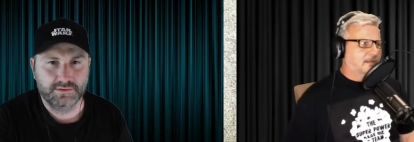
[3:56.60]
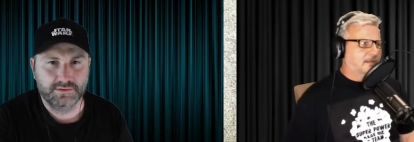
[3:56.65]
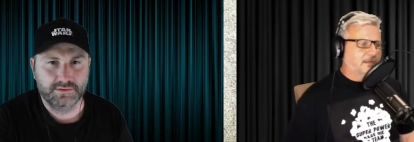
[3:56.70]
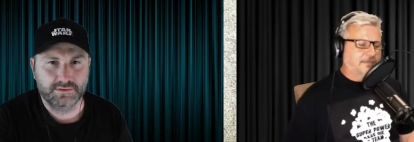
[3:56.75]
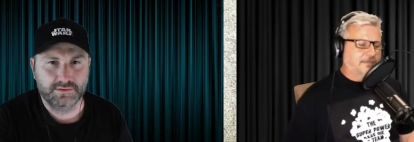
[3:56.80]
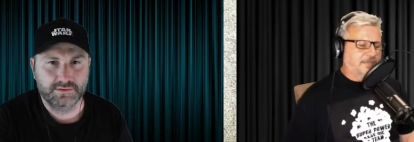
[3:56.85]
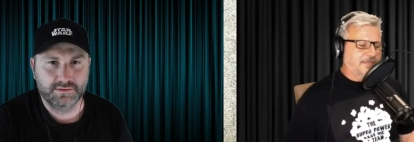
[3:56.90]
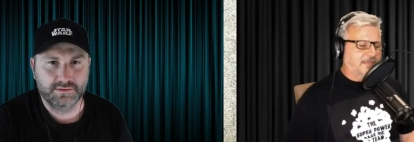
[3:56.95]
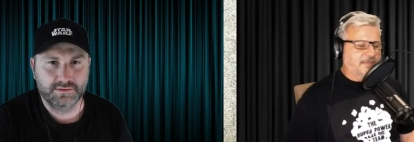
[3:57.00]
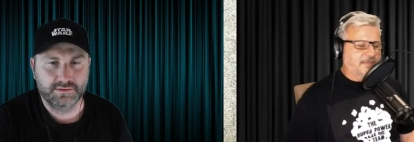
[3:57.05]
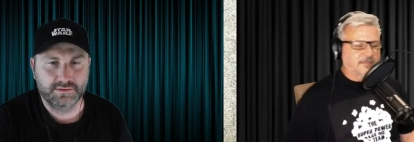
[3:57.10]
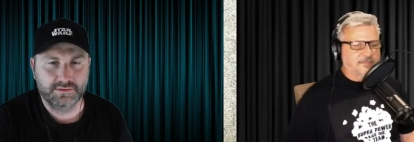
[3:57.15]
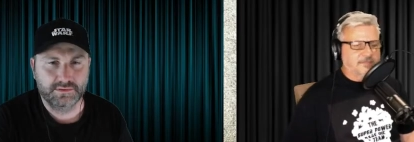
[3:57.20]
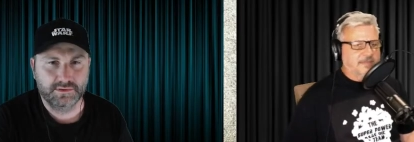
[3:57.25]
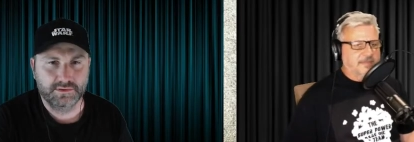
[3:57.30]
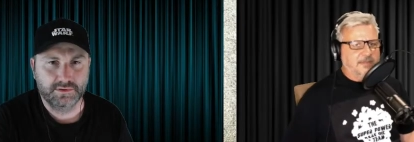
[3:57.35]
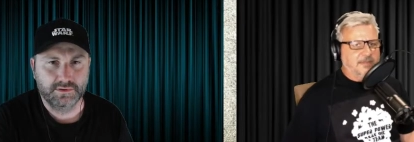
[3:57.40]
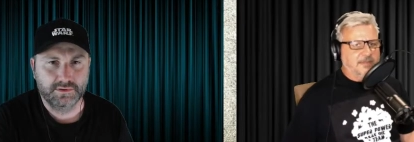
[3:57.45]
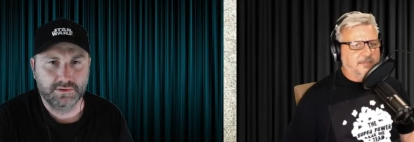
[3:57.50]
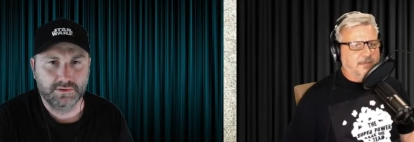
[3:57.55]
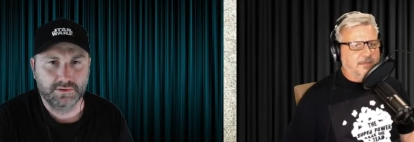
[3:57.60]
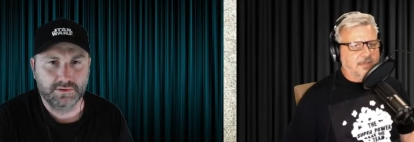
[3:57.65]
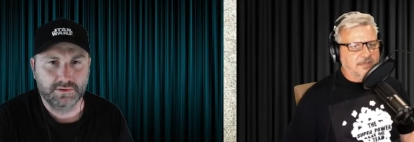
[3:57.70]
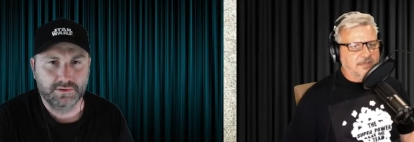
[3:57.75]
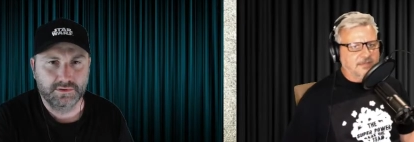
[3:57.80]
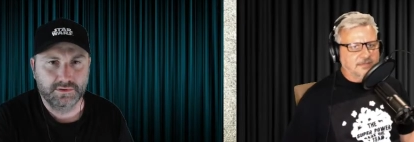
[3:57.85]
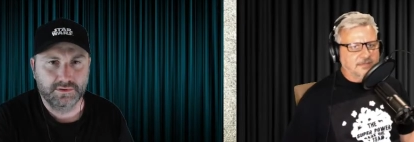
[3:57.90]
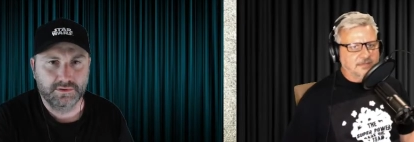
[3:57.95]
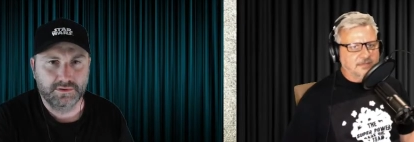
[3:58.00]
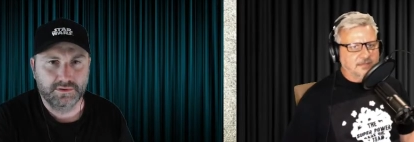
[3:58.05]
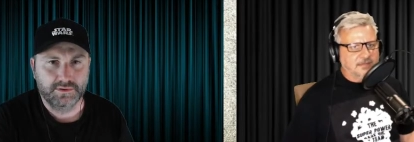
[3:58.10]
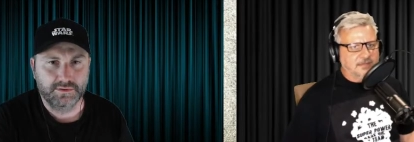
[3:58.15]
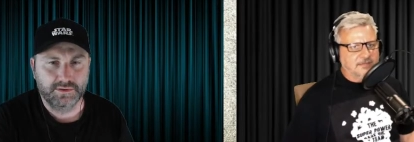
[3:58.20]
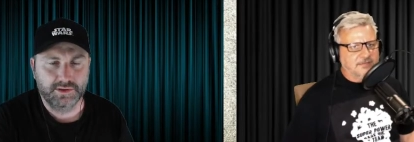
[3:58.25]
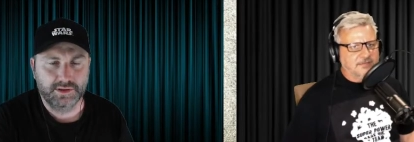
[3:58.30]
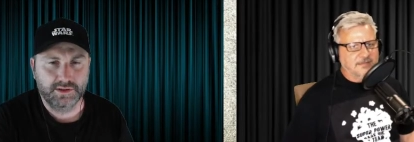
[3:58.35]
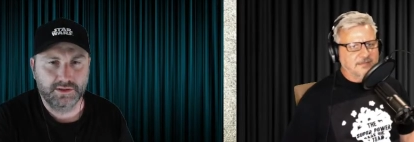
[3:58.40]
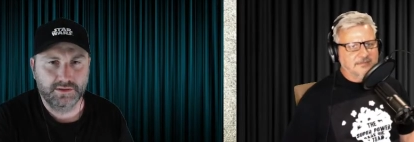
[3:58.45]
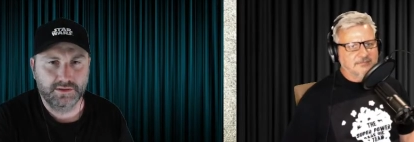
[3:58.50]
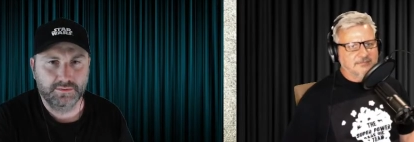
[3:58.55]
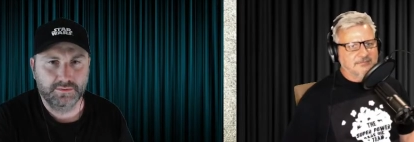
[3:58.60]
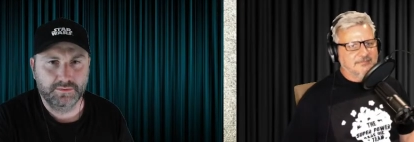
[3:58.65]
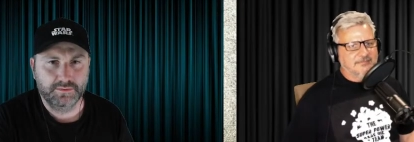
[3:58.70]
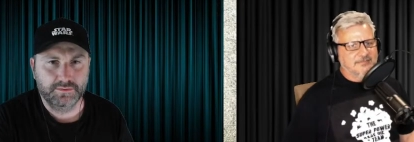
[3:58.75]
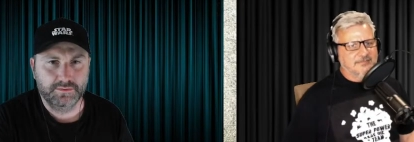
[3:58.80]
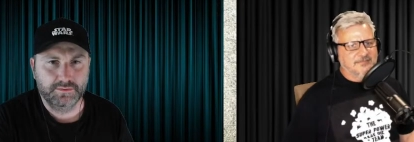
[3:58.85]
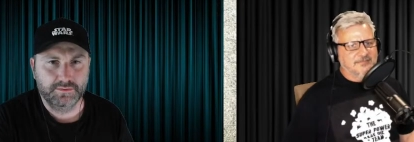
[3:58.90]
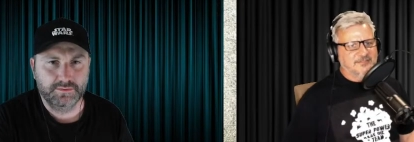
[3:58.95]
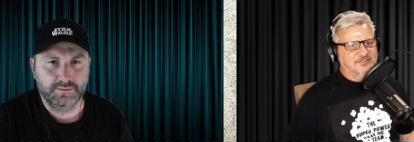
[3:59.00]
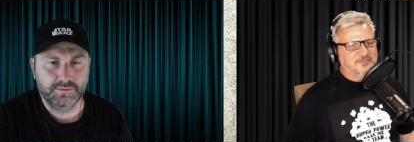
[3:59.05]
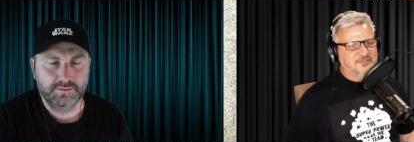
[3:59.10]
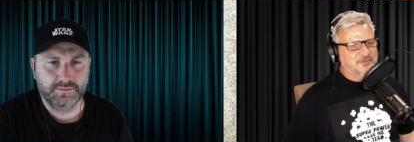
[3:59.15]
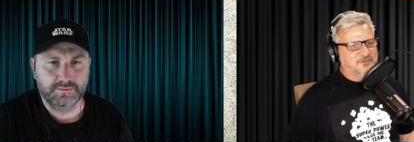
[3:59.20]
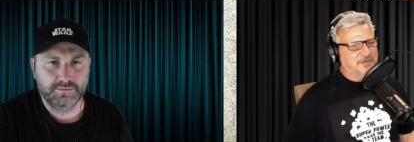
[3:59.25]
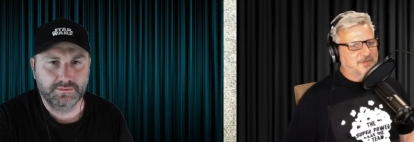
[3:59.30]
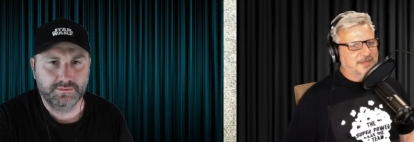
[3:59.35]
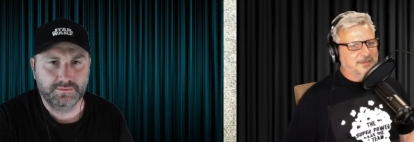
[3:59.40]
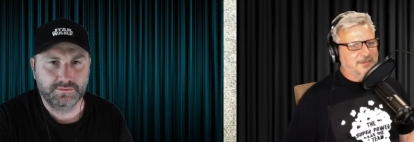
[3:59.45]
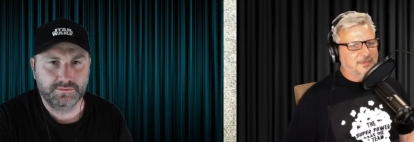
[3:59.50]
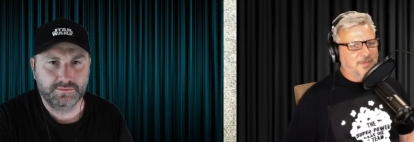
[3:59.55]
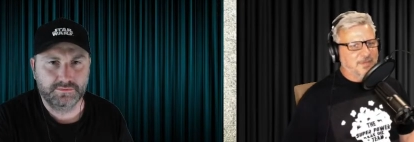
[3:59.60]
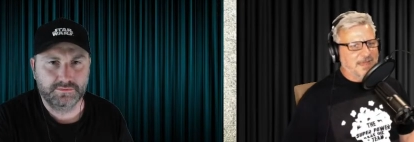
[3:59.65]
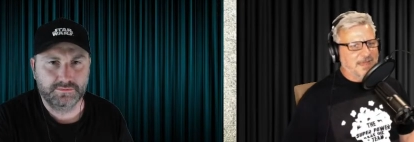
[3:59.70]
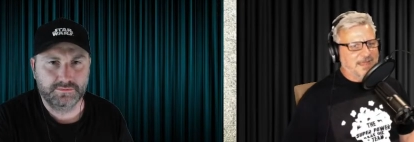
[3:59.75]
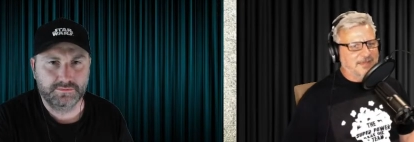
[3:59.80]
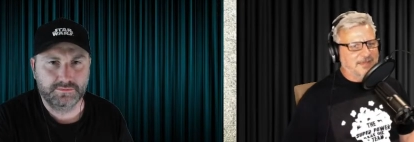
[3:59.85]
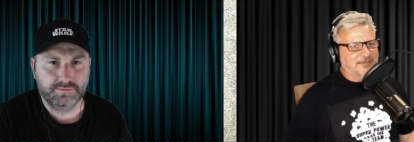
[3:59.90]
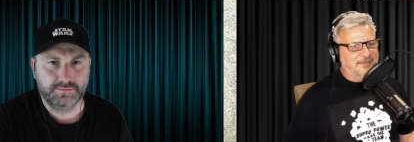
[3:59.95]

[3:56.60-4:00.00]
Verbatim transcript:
Speaker 1: I think they're speeder bikes, and it, yeah, straight away